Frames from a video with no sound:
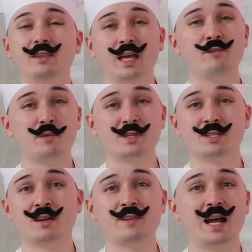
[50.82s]
They have a bunch of
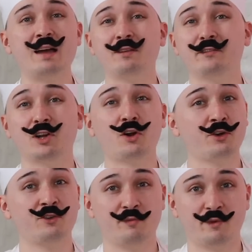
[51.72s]
stuff that I haven't even
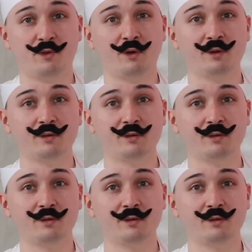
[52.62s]
heard of before.